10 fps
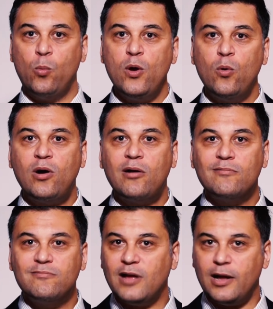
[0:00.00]
They will
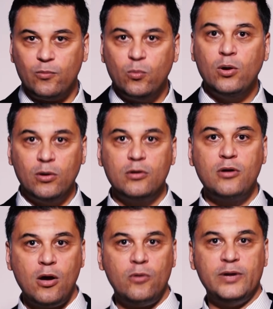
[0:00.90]
uh, will
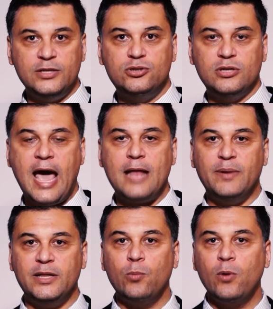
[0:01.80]
go into
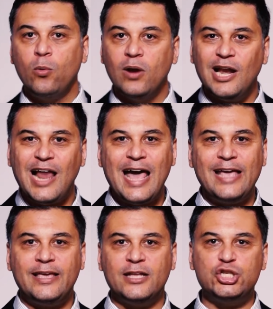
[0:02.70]
that, but they will
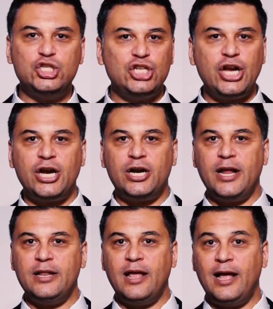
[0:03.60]
like and
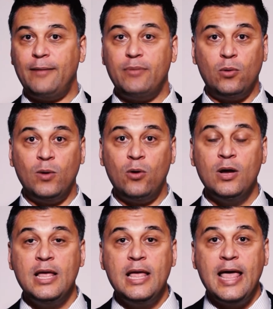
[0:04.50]
share and uh, but
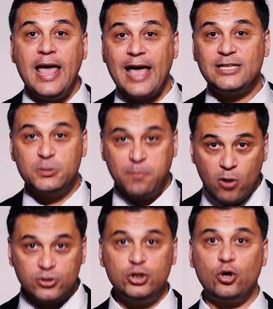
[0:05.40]
well
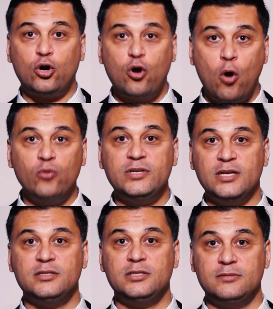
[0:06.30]
expose your
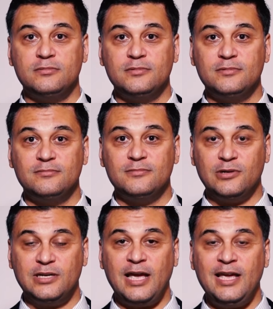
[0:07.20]
content,
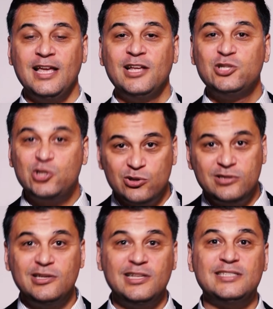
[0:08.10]
okay, to
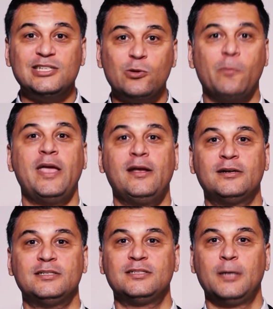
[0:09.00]
the decision
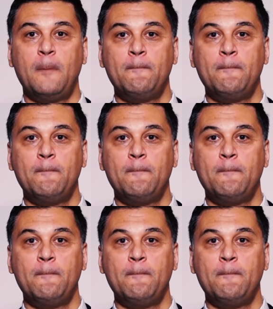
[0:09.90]
makers.